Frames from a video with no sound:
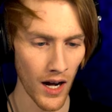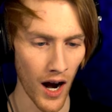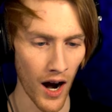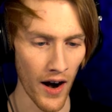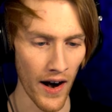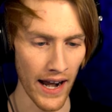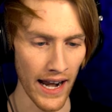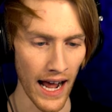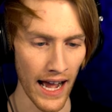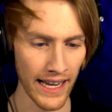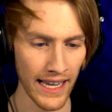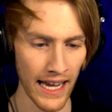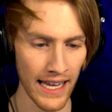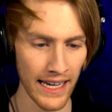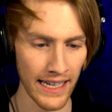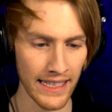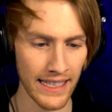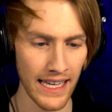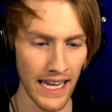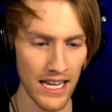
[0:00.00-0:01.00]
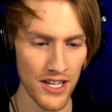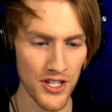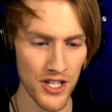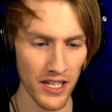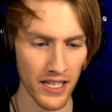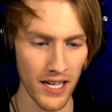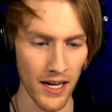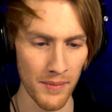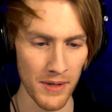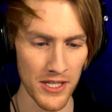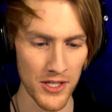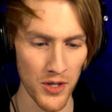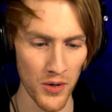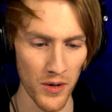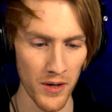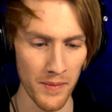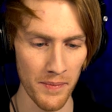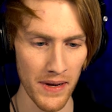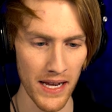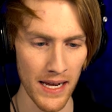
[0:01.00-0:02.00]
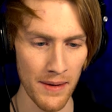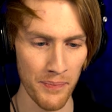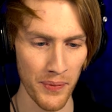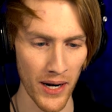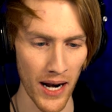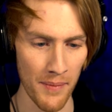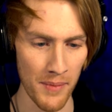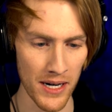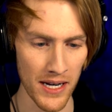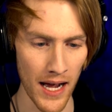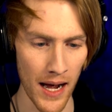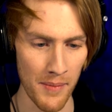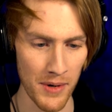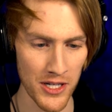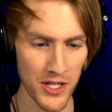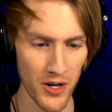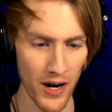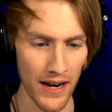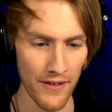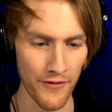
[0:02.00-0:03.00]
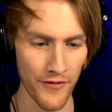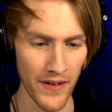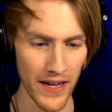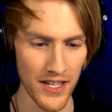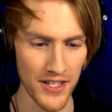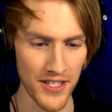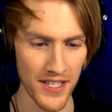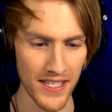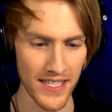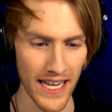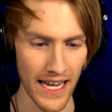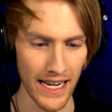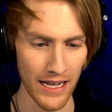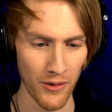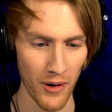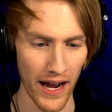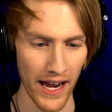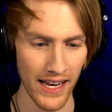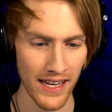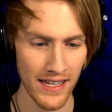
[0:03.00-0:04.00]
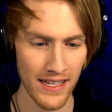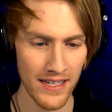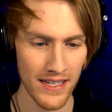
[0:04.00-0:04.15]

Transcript: All right, I got a geisha coming toward me, but I'm gonna I'm gonna try and finish this anyway.